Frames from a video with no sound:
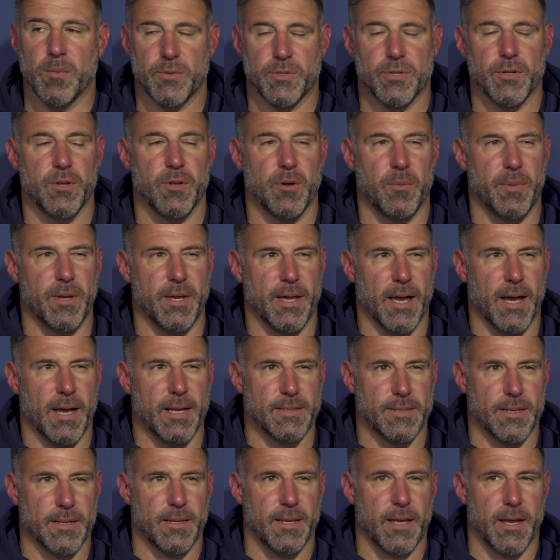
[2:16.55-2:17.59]
I'm sure there'll be
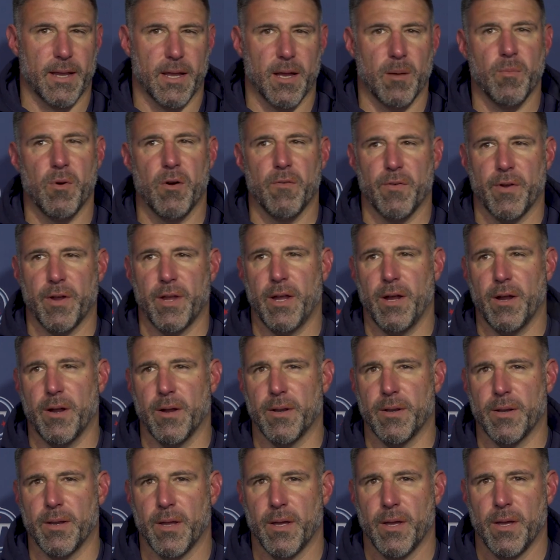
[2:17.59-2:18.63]
guys that, that come over here
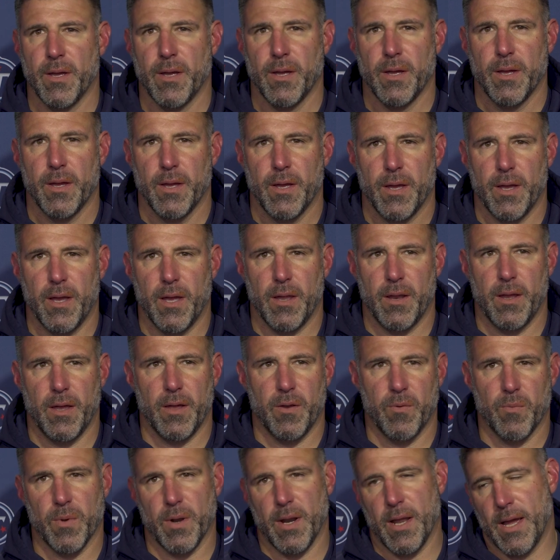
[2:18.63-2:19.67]
and, and,
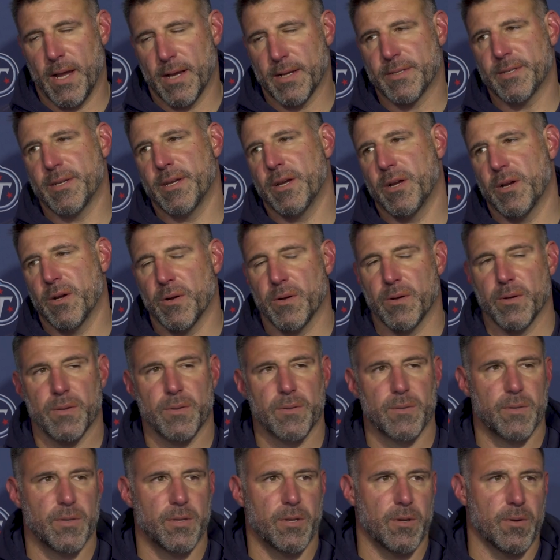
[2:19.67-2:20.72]
and relax here,
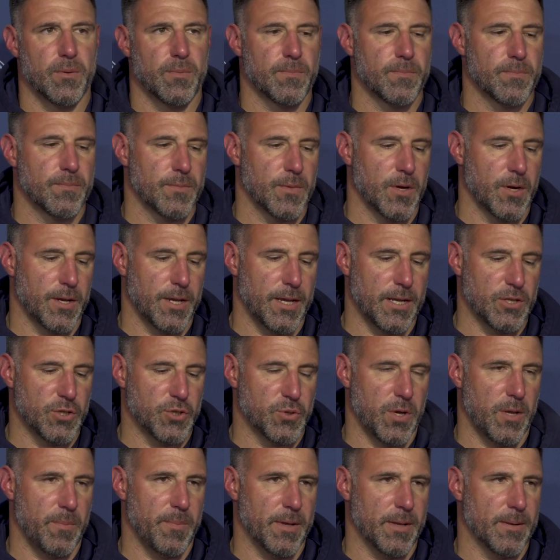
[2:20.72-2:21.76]
you know, or get in
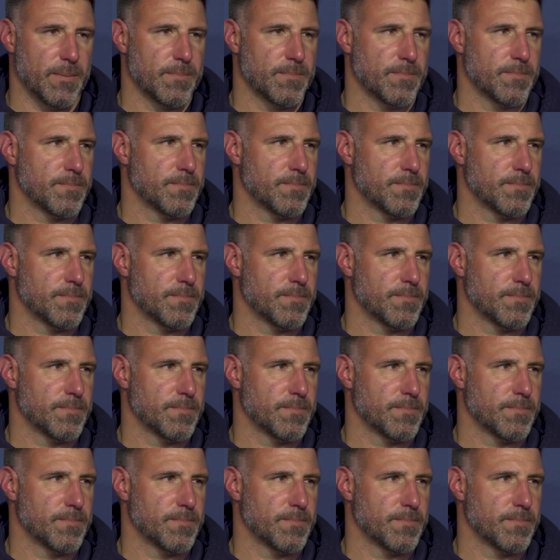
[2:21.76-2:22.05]
treatment.